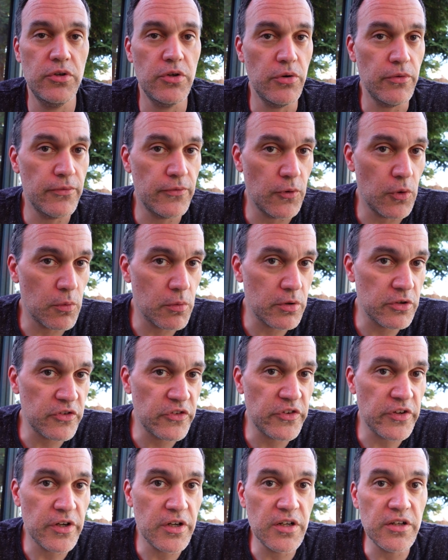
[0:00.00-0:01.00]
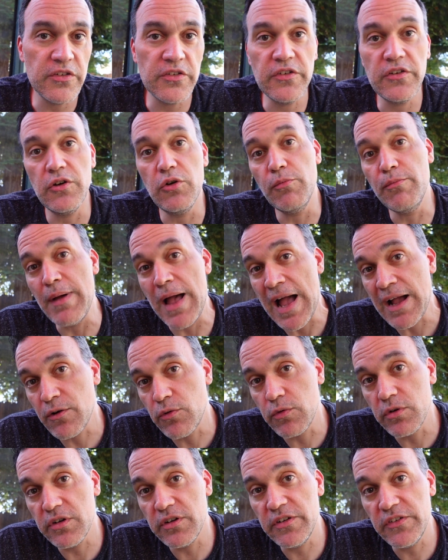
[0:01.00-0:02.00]
go forward song, go
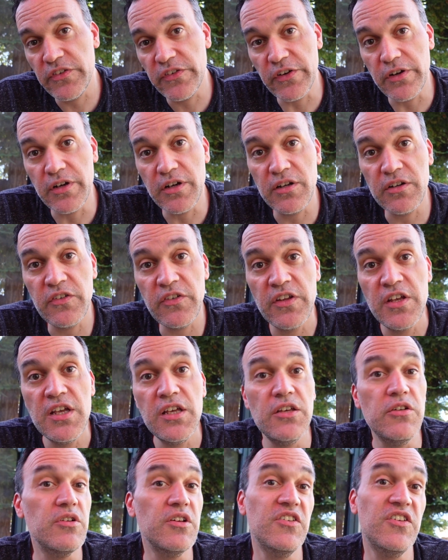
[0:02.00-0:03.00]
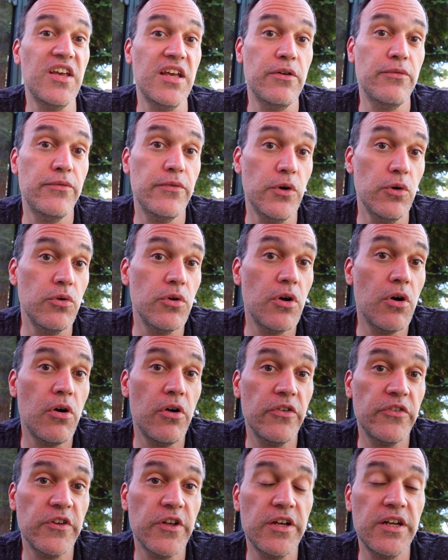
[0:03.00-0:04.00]
backward songs. You can take phone
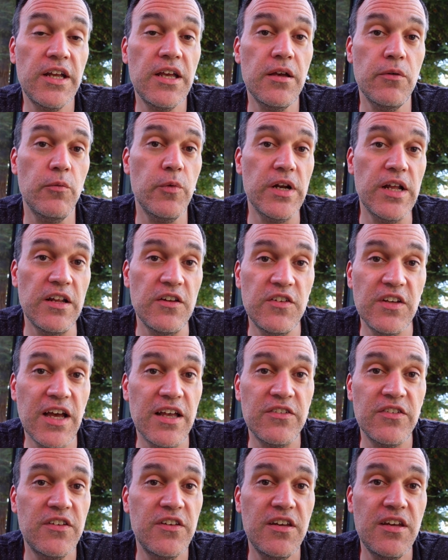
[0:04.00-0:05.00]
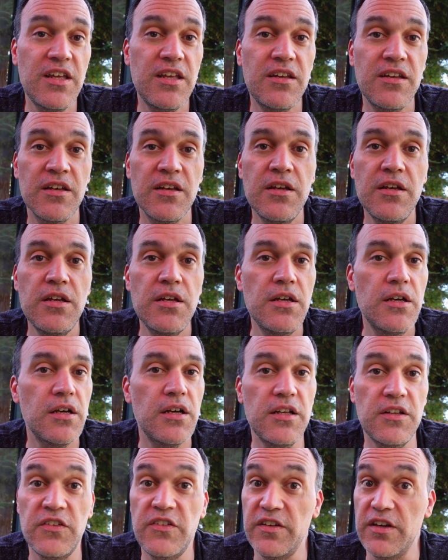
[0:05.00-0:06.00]
calls on it, and when I tested it,
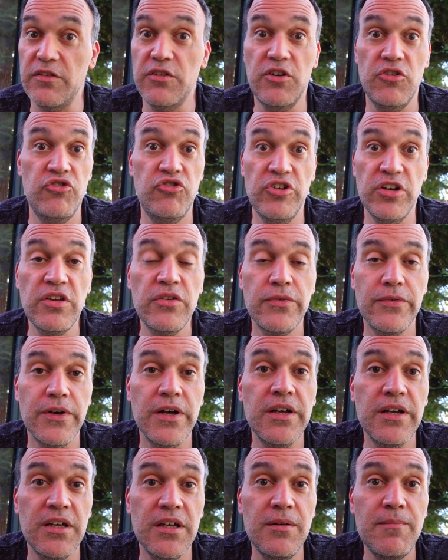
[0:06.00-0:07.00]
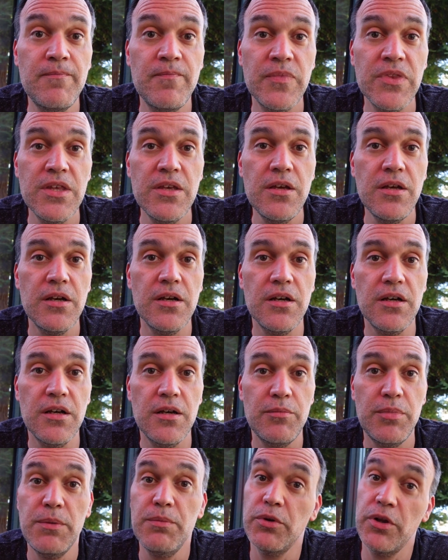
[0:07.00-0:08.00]
it sounded just fine.
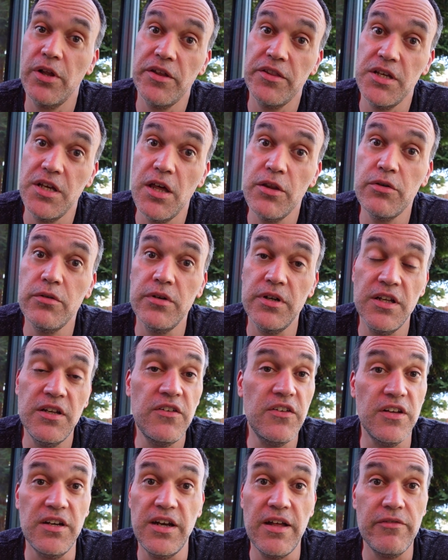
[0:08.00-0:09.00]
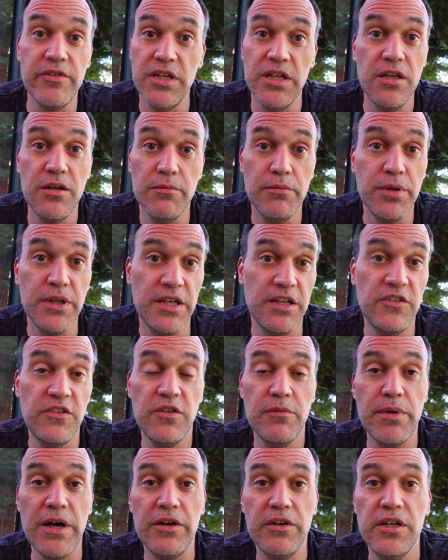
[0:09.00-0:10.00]
People on the other end didn't have any
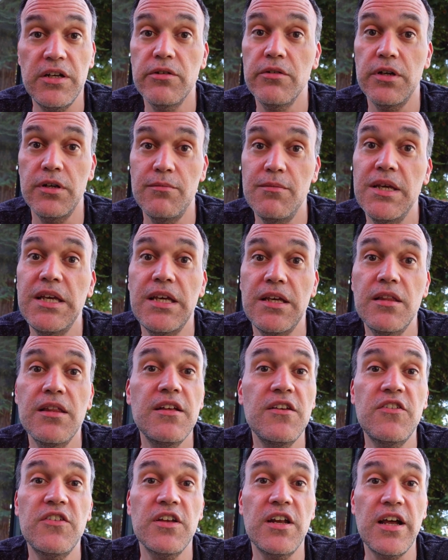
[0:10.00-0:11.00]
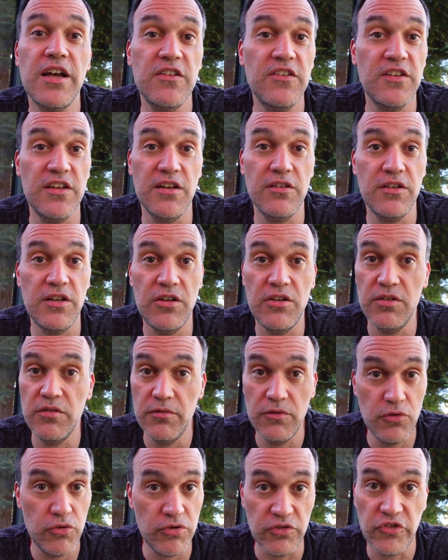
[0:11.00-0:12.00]
complaints about hearing me. They said I sounded
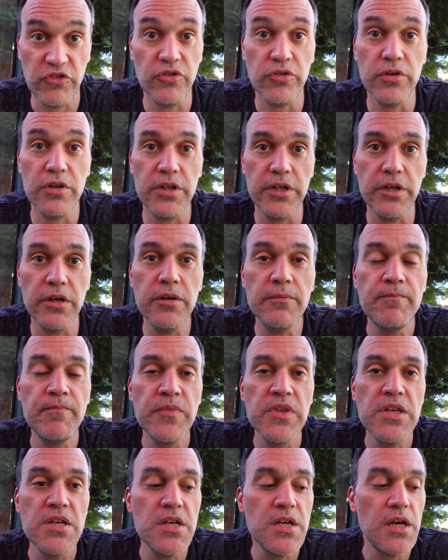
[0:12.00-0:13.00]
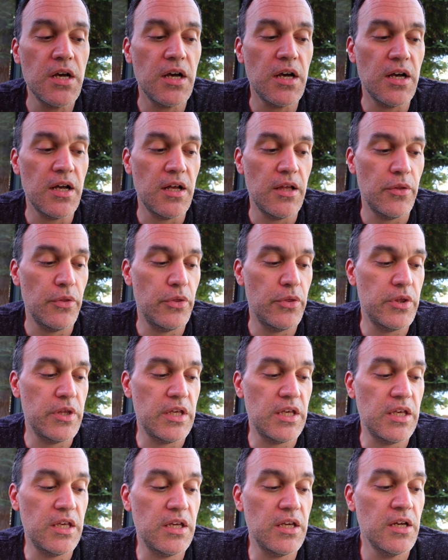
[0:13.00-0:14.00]
crystal clear.
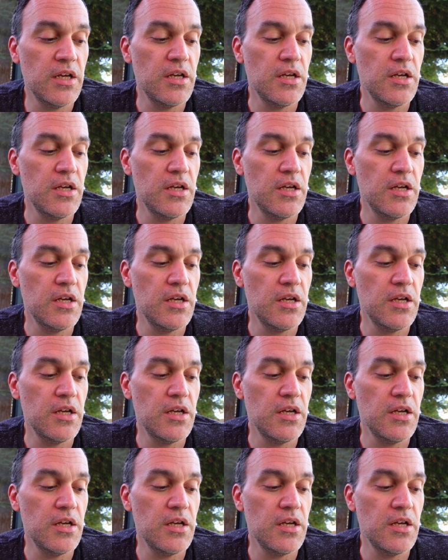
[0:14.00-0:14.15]
The